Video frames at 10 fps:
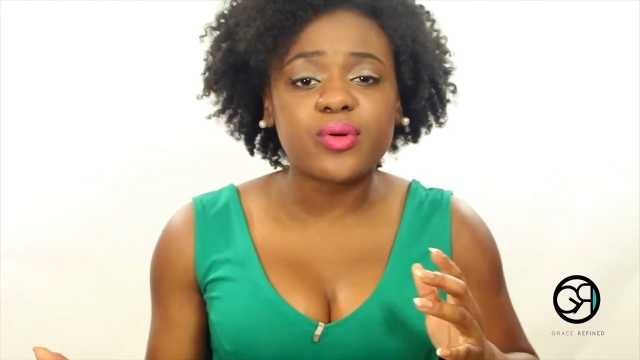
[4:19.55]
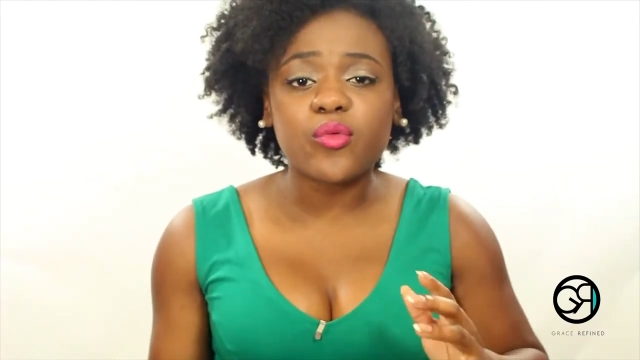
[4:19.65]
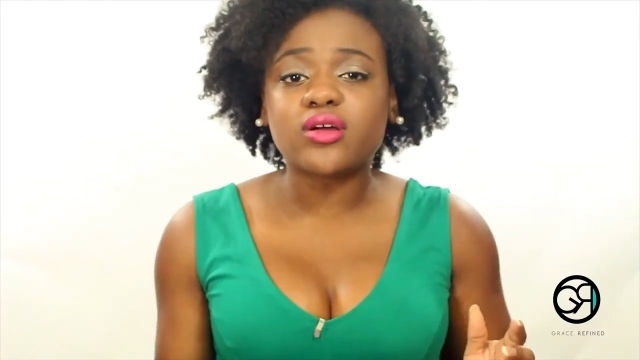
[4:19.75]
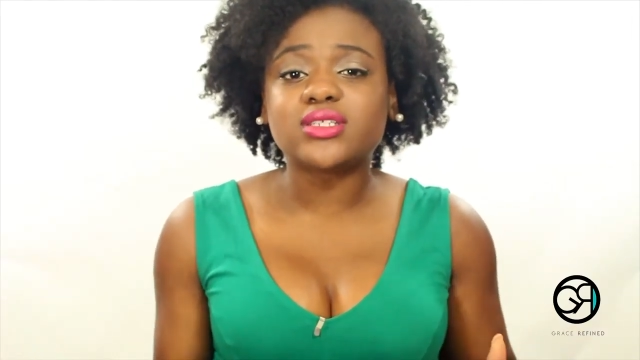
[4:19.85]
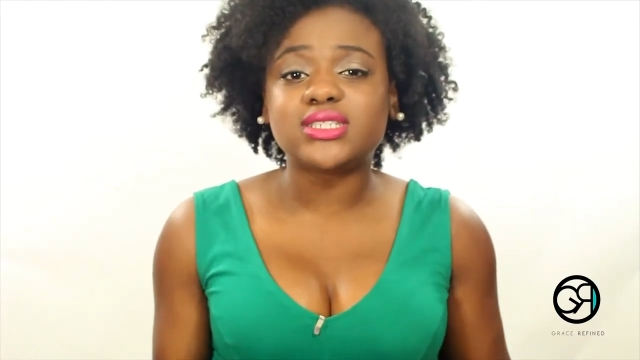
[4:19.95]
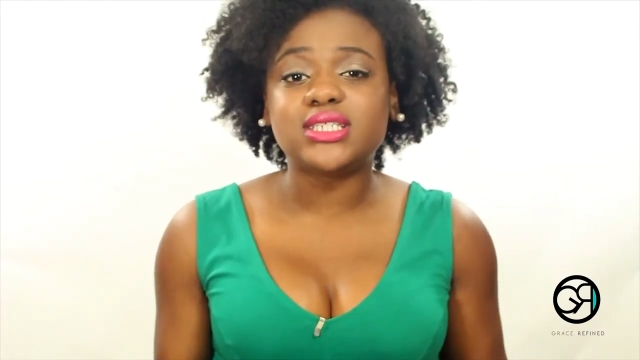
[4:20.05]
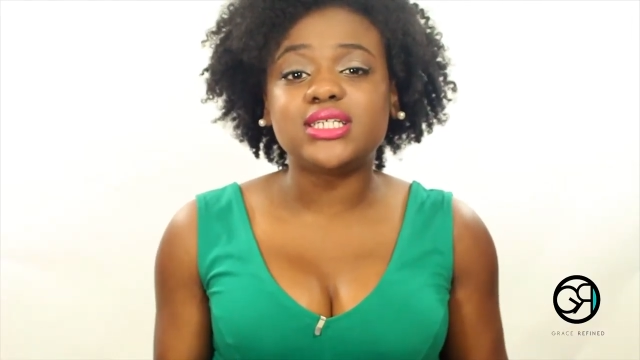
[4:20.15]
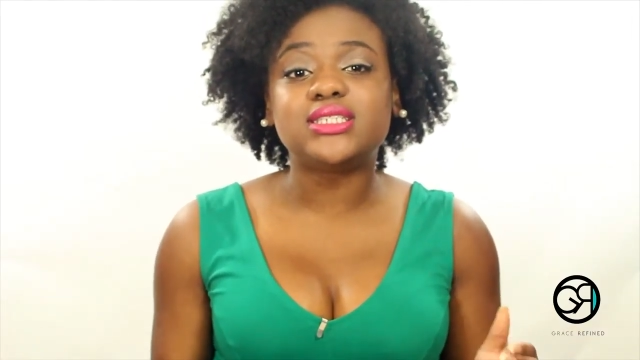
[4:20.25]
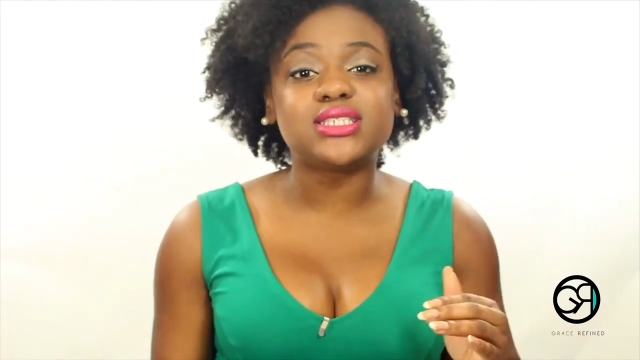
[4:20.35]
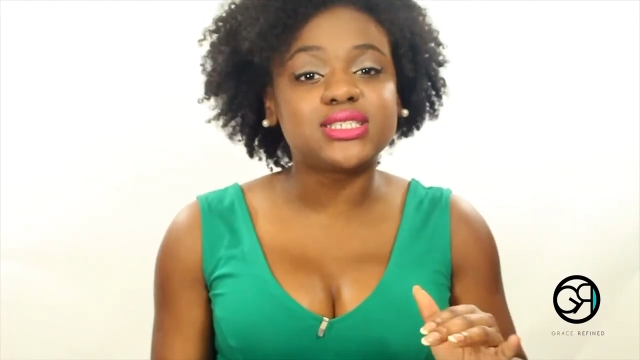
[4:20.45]
but we don't
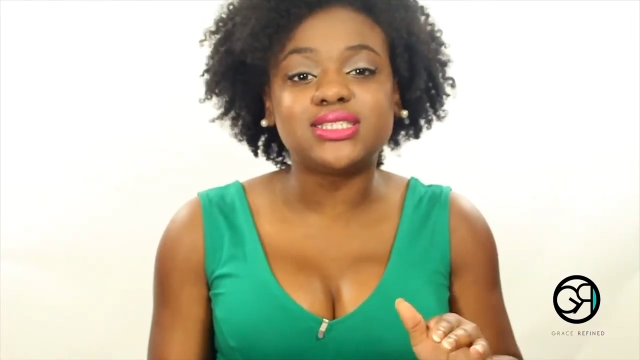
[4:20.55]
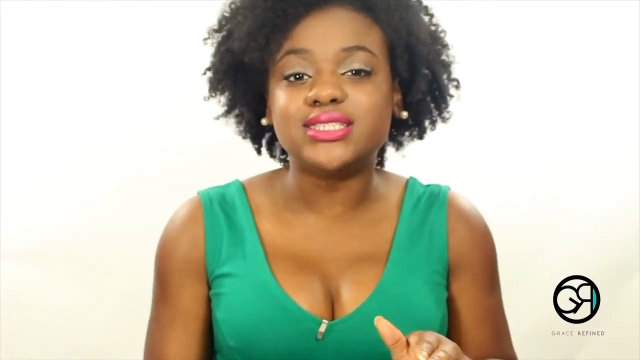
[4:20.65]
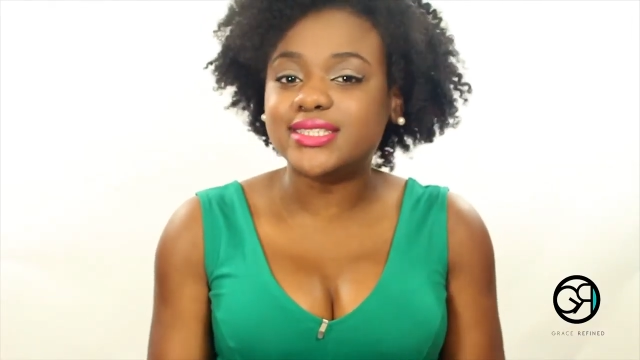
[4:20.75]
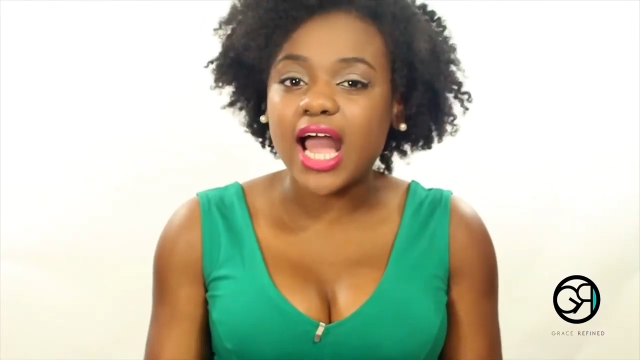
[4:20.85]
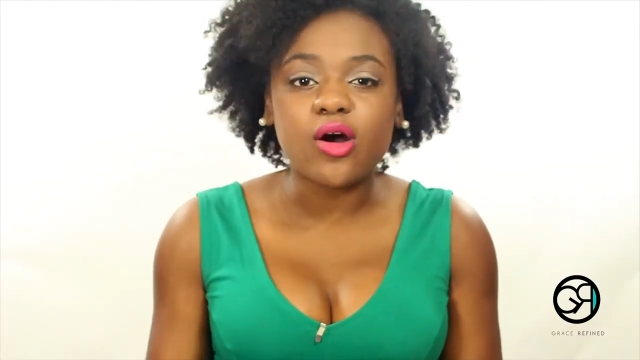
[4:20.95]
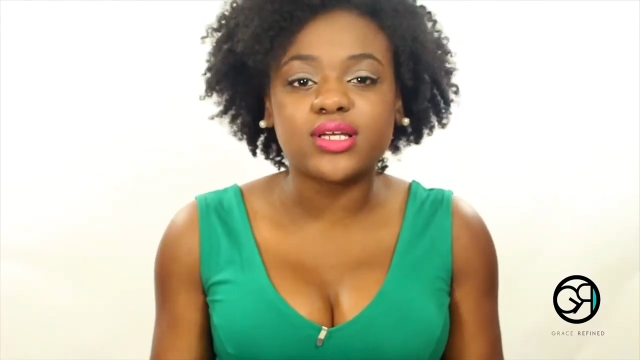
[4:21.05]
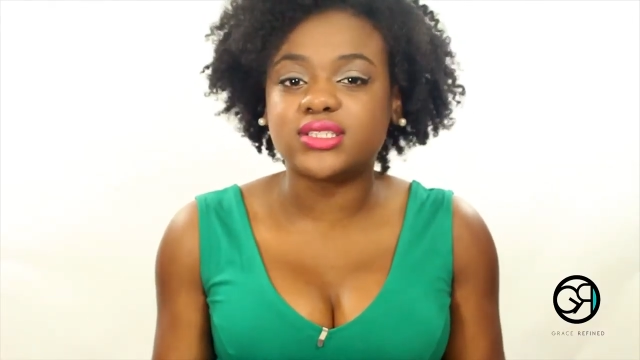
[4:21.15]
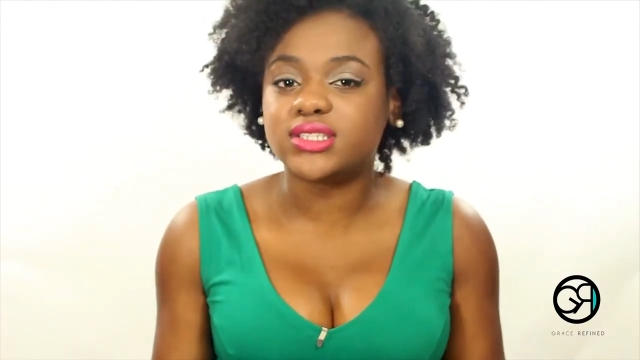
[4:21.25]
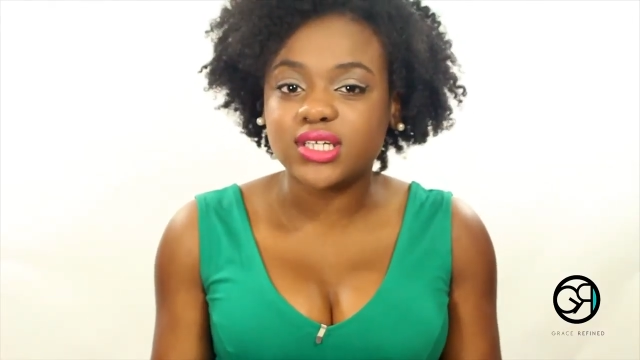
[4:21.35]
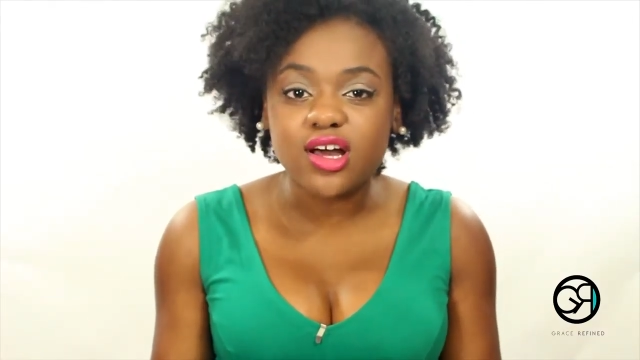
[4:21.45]
see just doubt
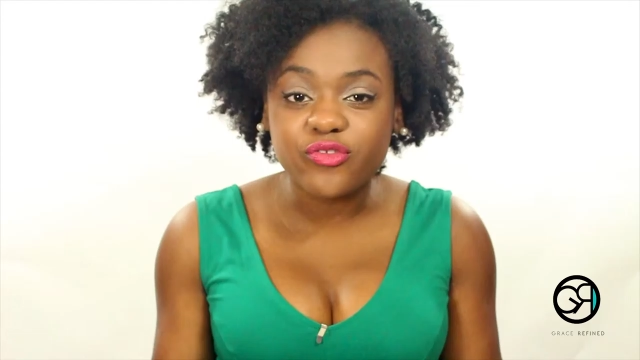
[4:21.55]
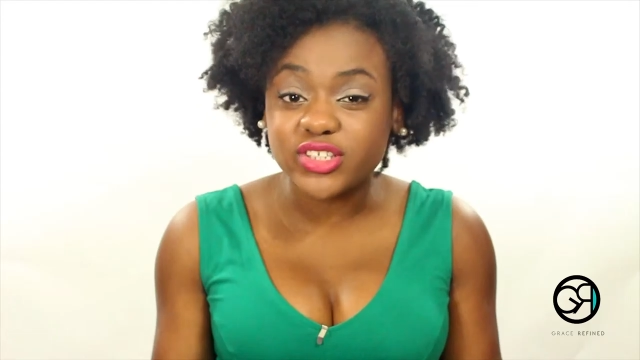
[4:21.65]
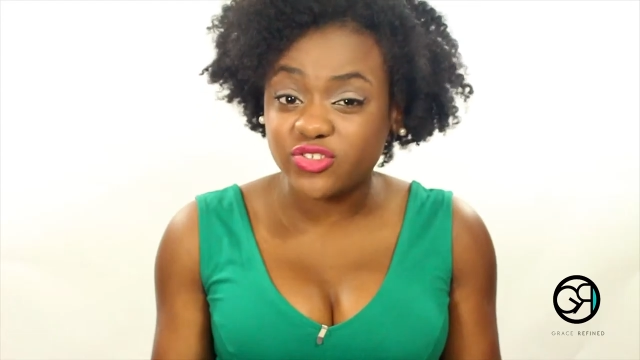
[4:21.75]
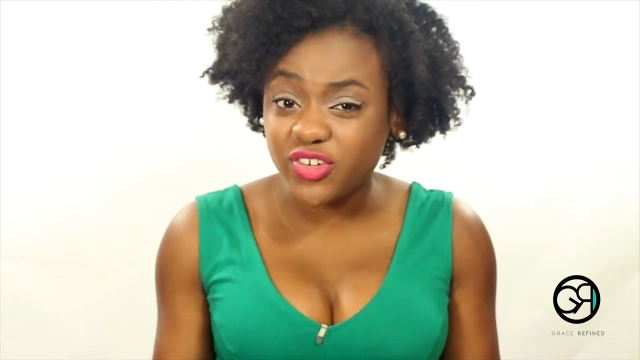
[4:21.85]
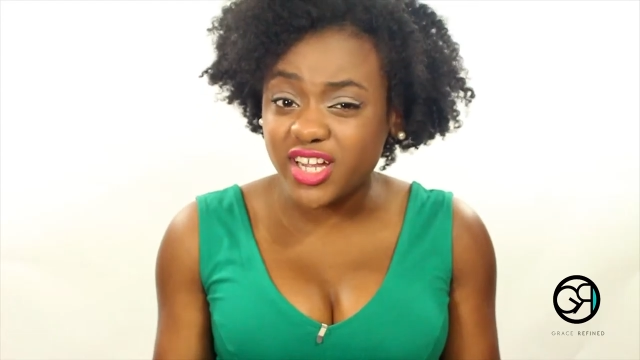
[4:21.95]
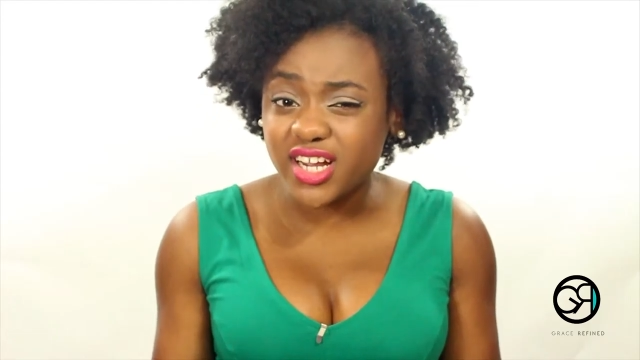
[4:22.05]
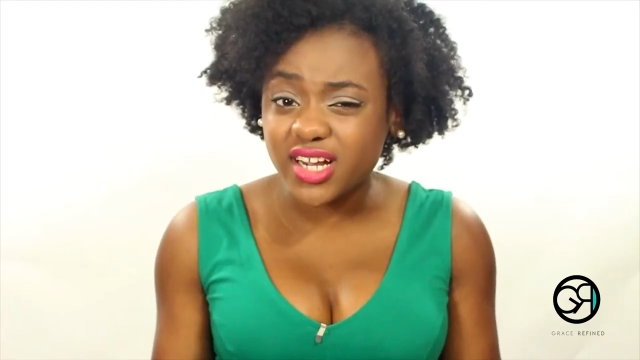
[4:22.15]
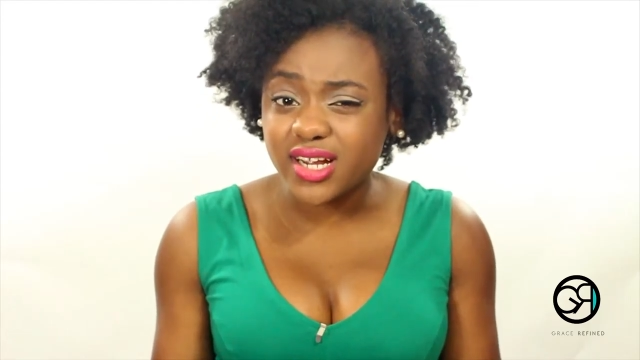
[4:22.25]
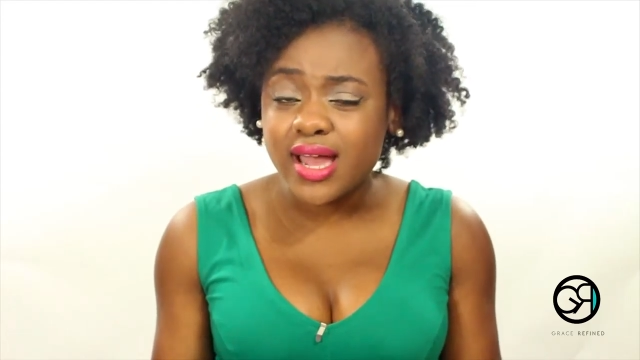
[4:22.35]
itself as fear.